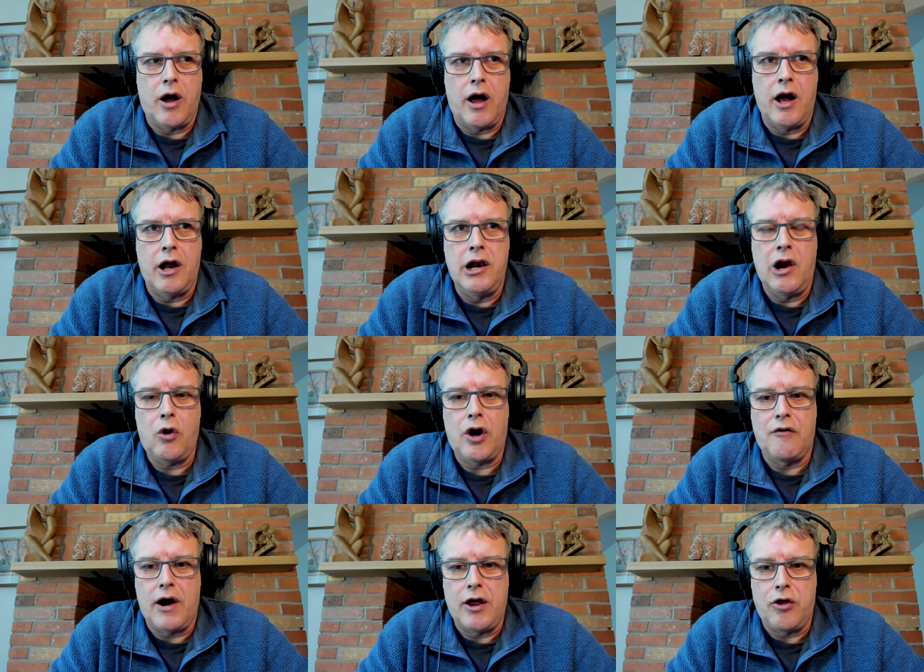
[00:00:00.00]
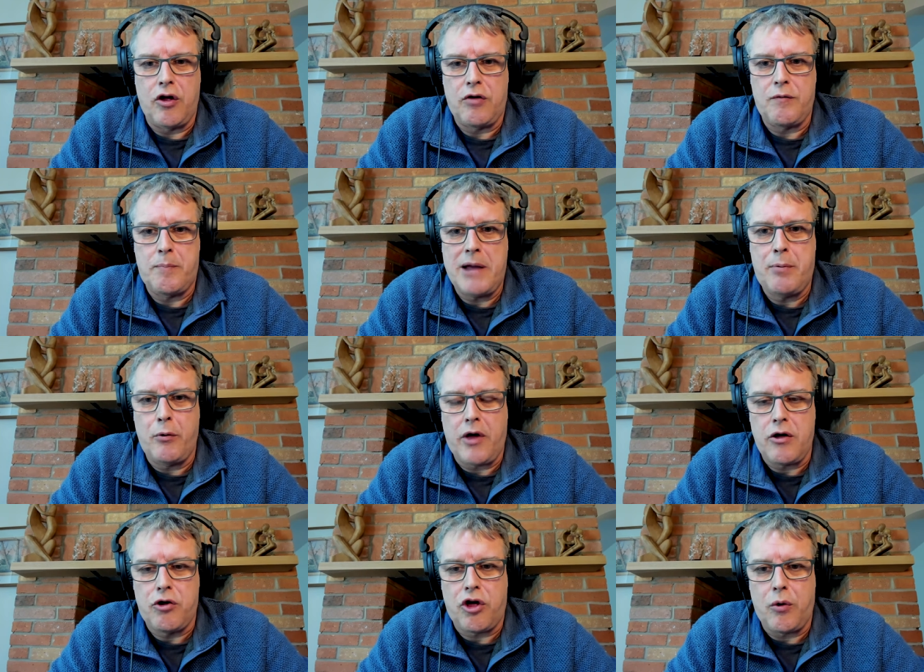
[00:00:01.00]
at longer ranges for people that
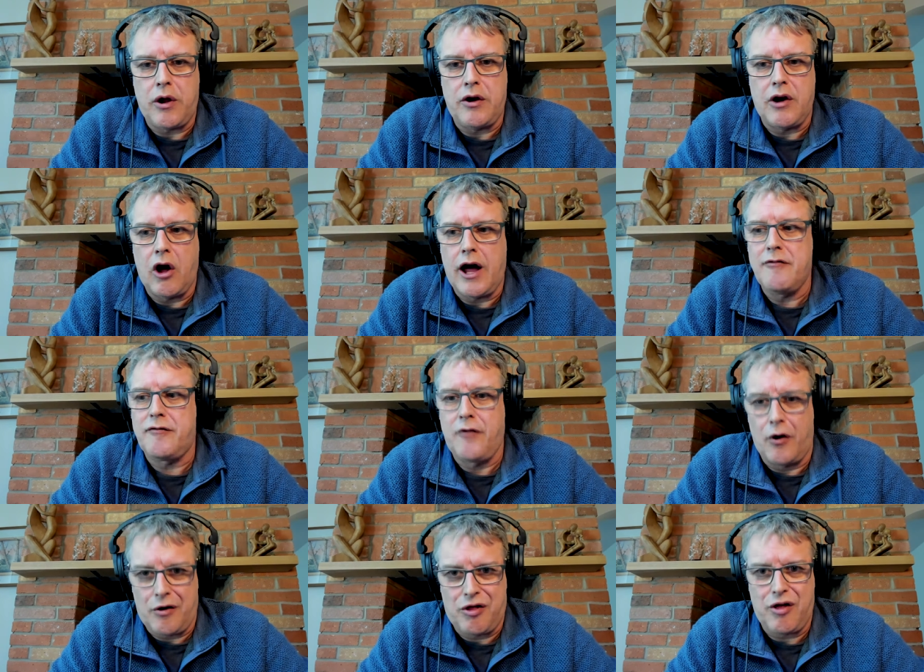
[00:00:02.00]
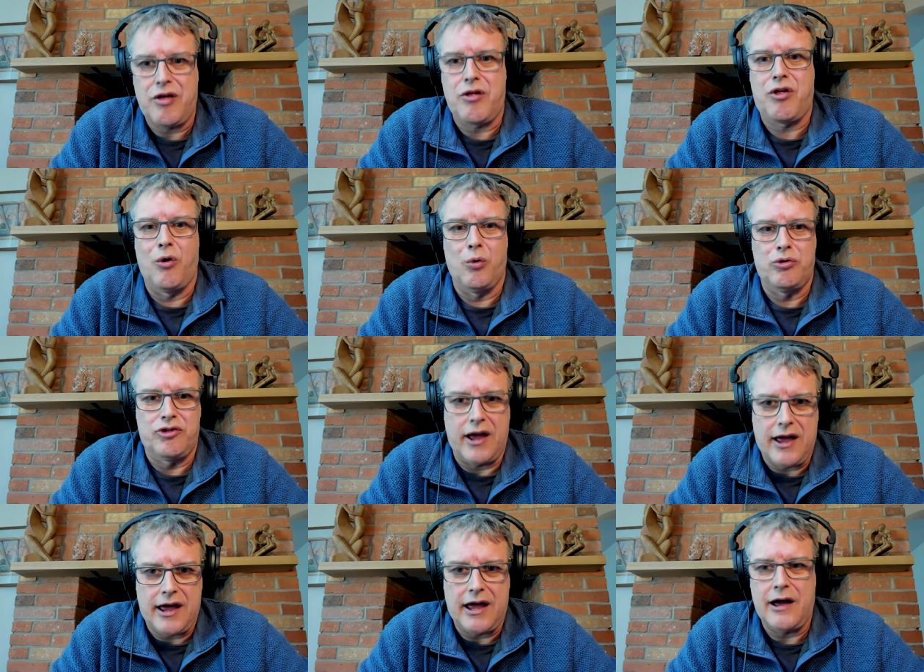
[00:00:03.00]
are shooting like foxes or
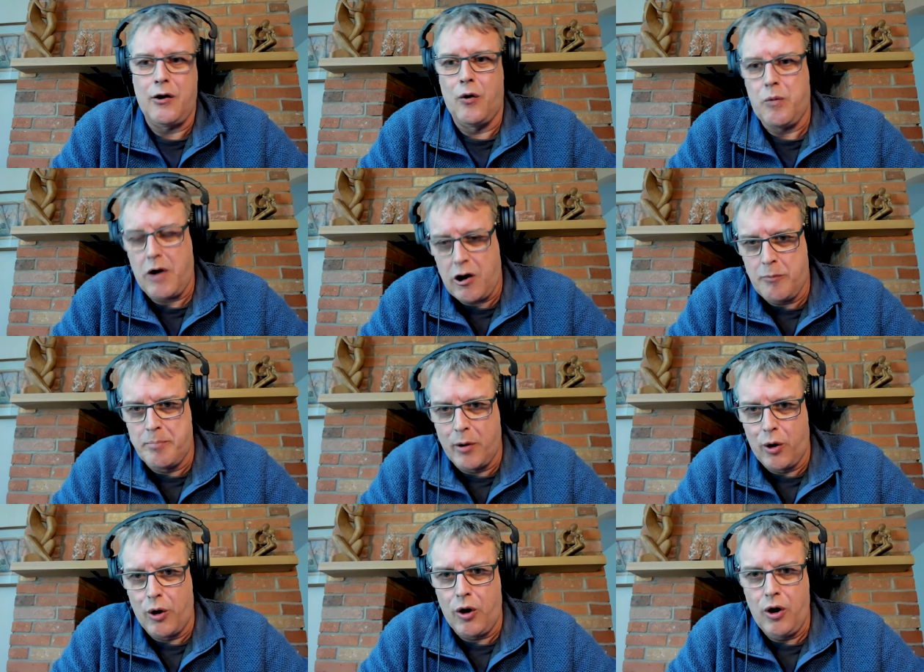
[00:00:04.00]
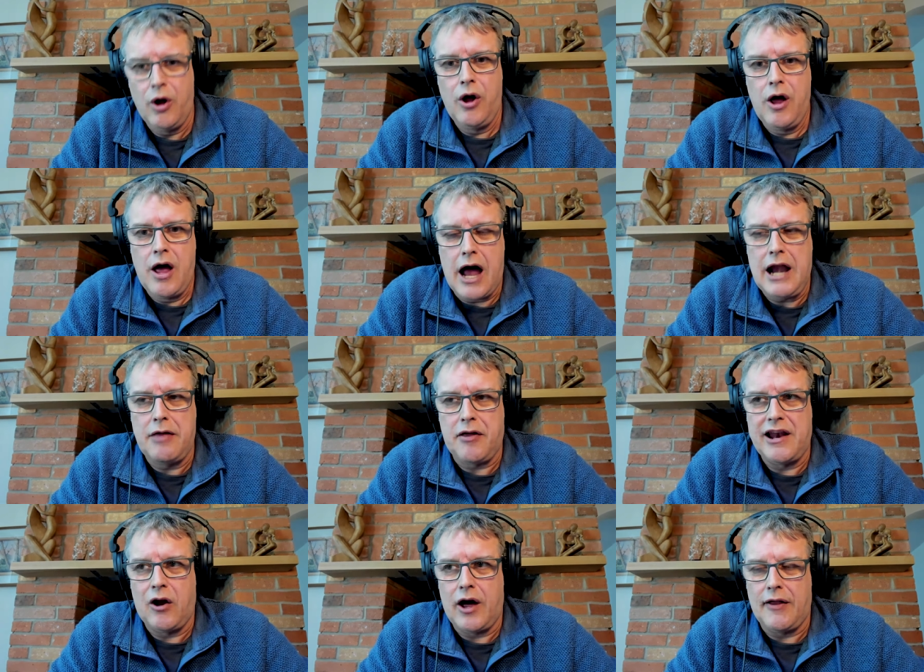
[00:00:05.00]
deer or wild boar,
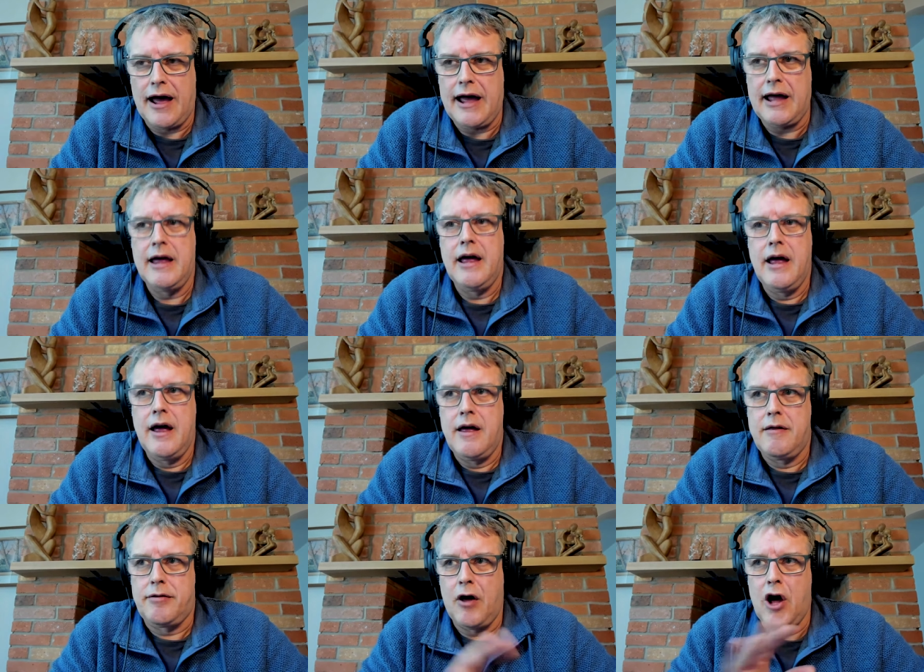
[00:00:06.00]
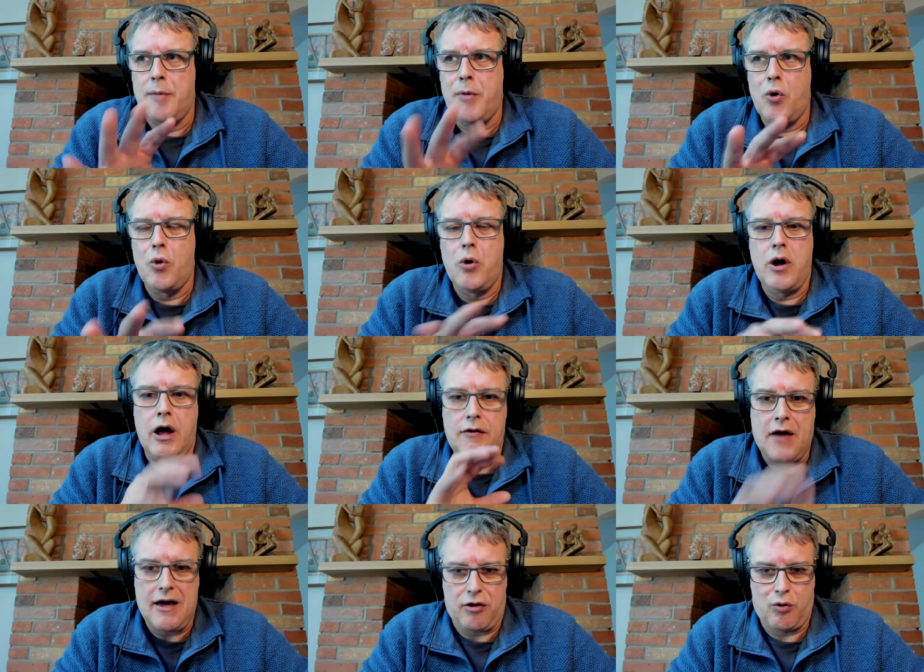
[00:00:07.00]
anything like that. Thermal at
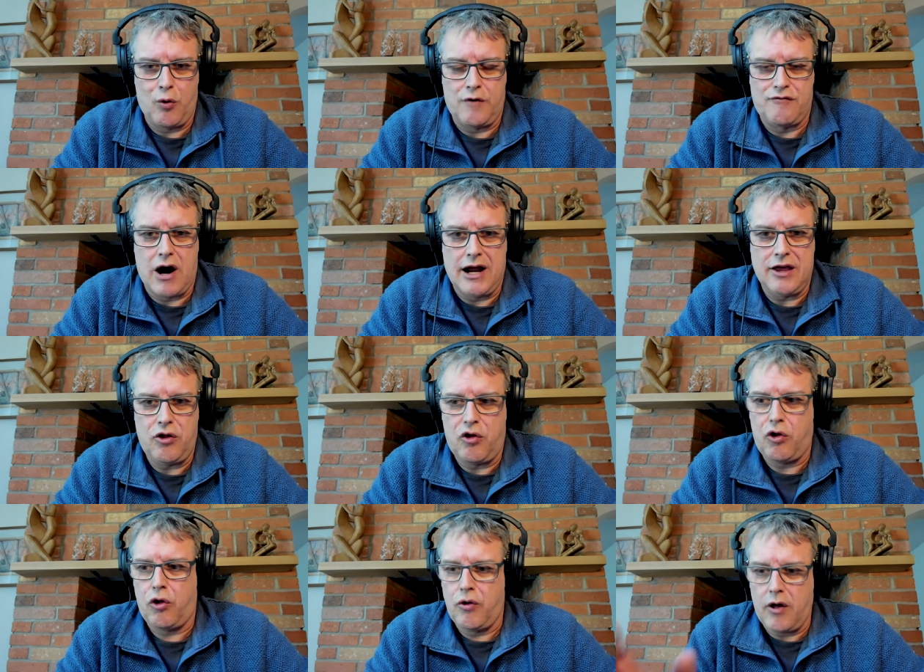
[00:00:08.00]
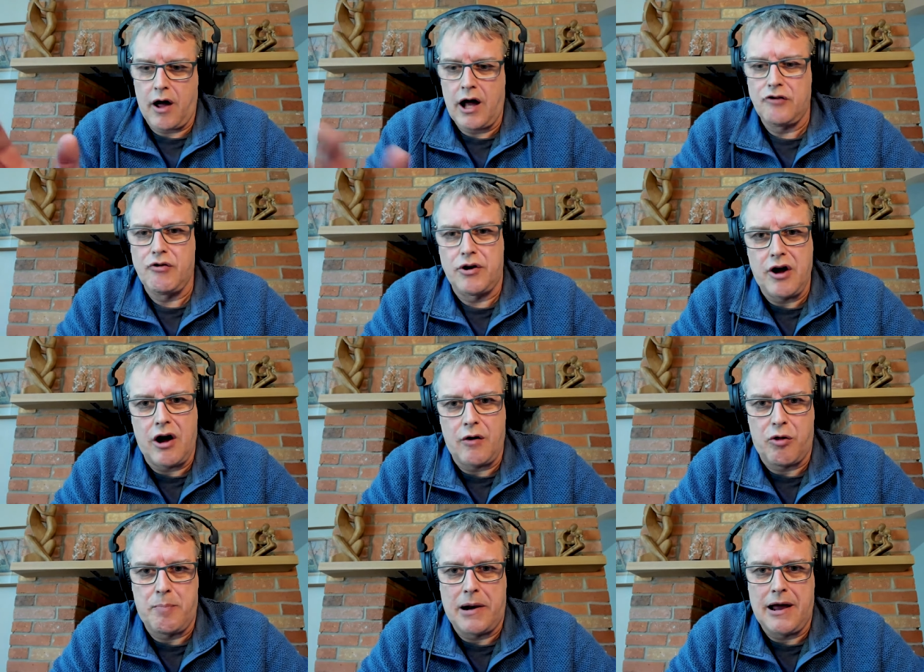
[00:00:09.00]
that sort of range, 100
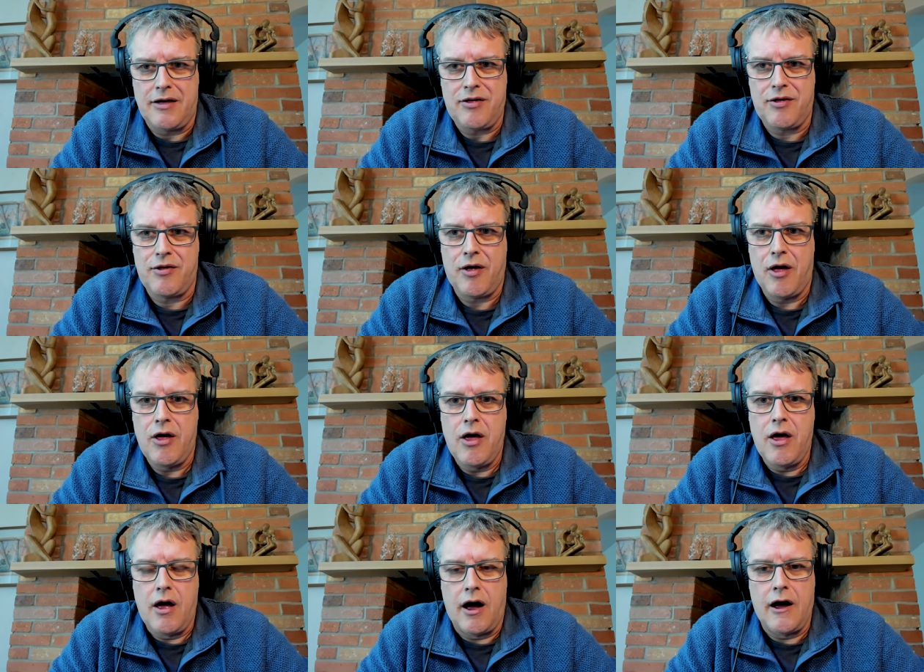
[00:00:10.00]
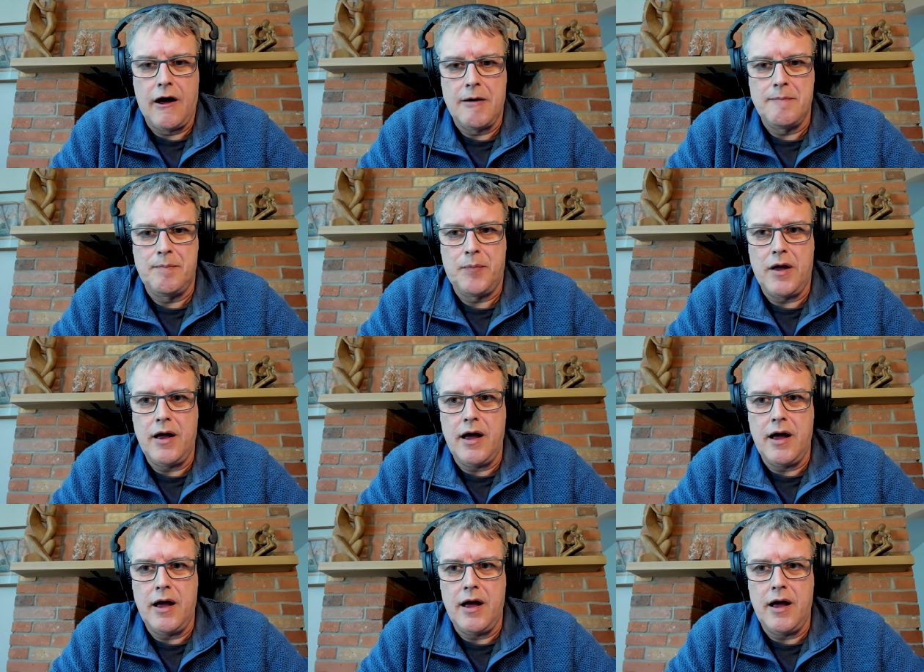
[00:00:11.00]
yards plus, um,